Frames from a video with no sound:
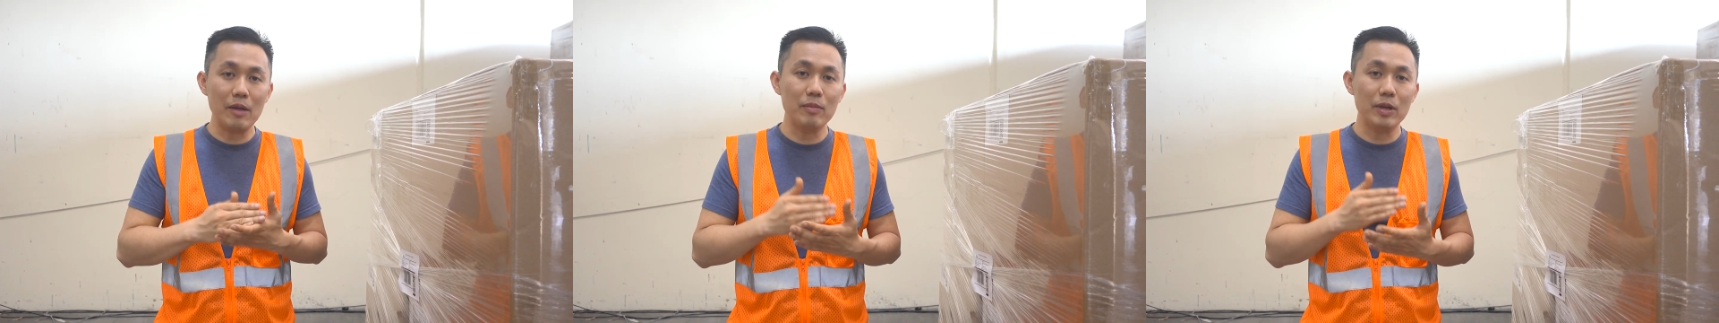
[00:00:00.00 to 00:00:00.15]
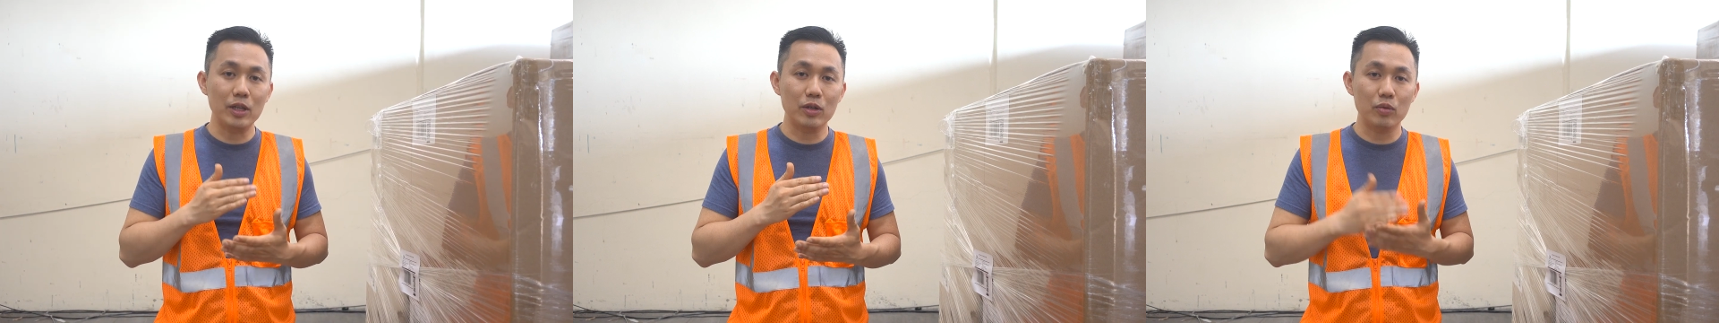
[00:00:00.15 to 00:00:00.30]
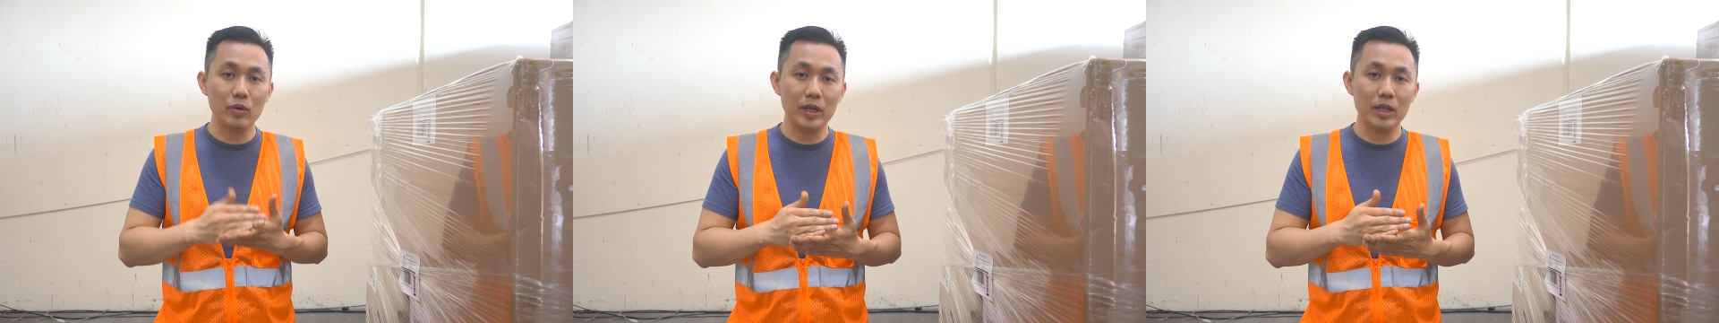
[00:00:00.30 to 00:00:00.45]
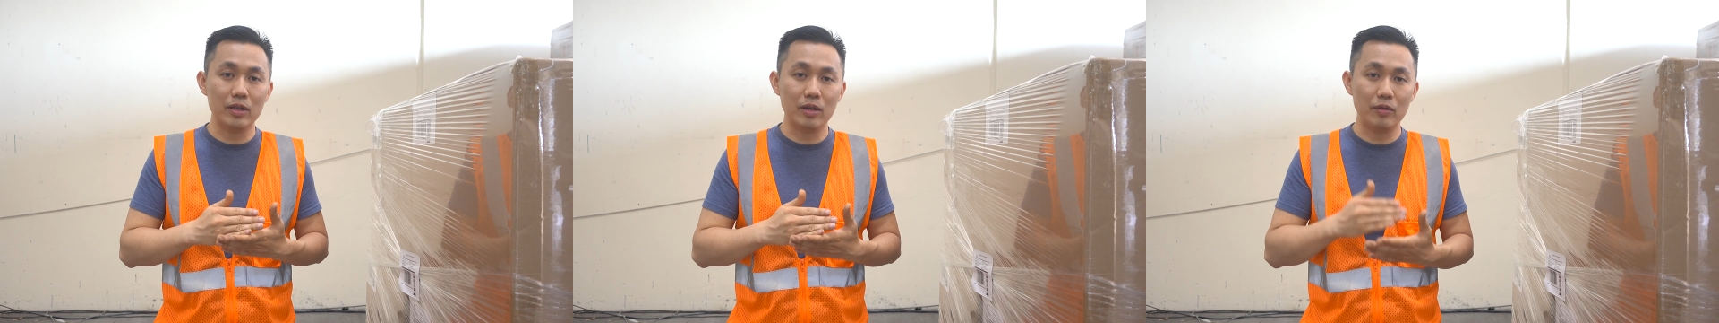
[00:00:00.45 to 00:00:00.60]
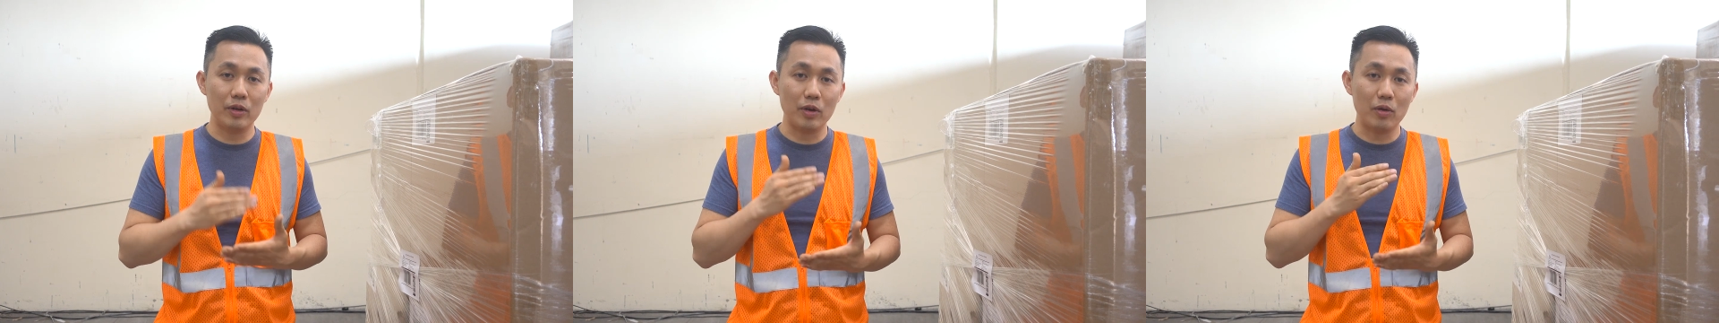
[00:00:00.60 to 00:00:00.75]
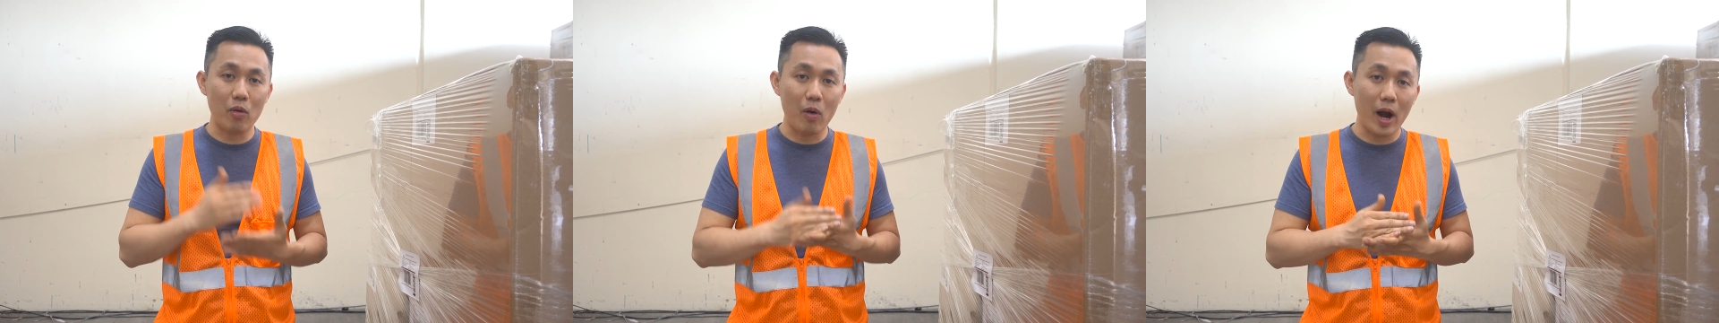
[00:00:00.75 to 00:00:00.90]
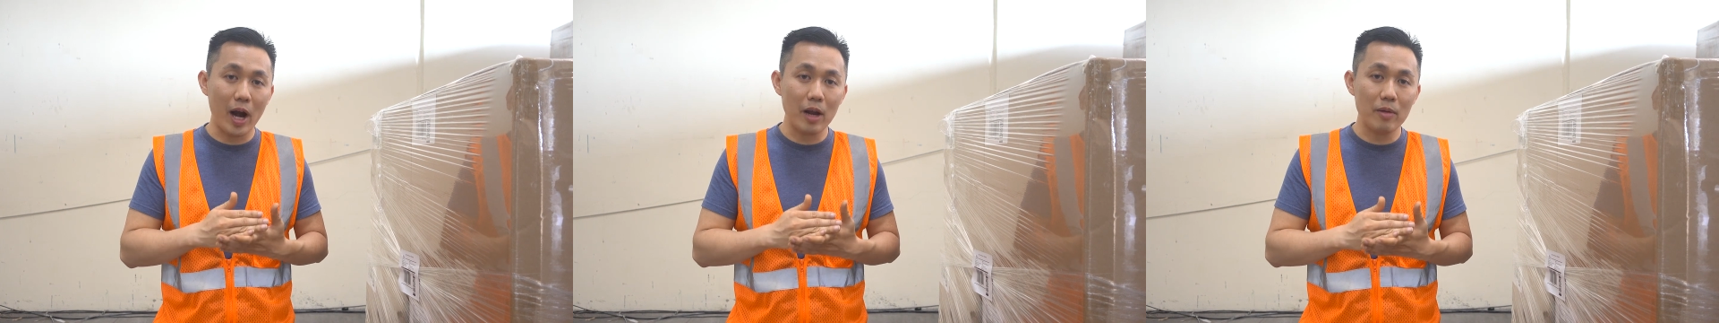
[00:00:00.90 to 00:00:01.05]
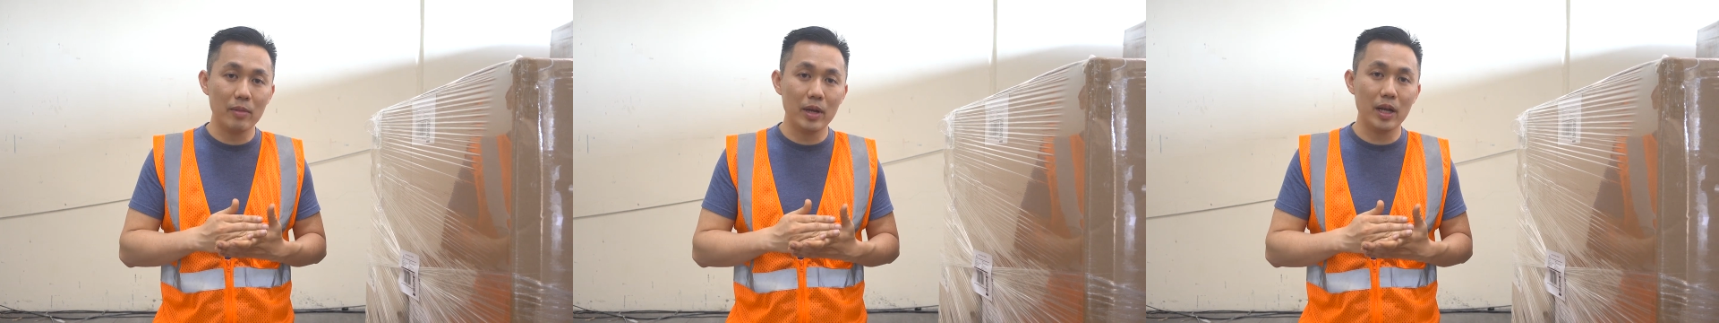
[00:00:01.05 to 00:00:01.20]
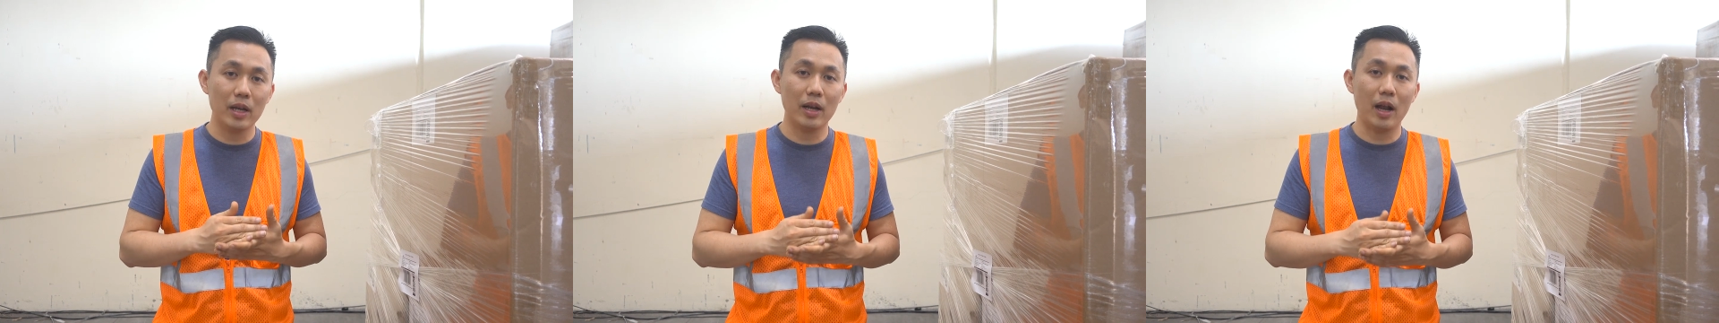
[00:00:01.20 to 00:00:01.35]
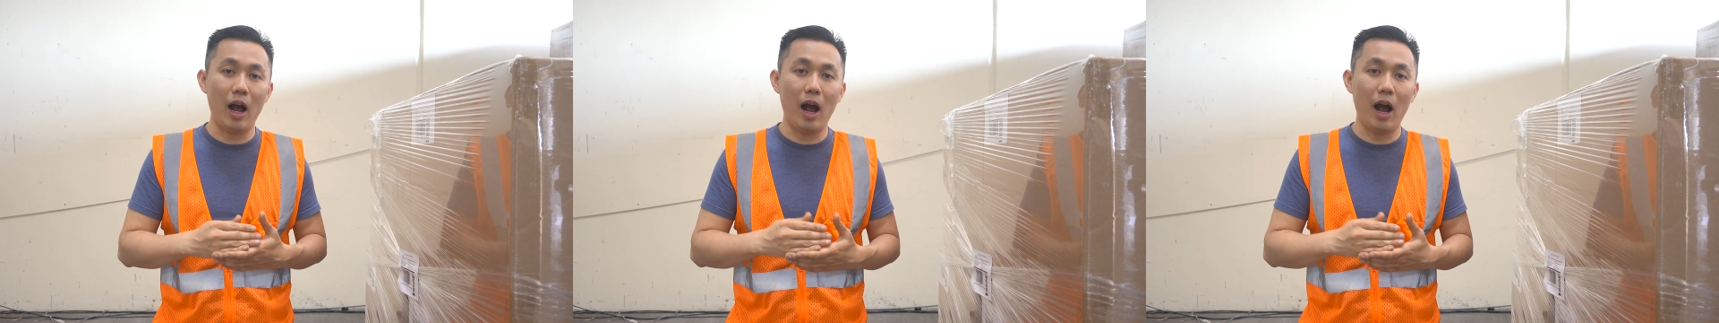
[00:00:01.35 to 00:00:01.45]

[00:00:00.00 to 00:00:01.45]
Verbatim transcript: between the requirement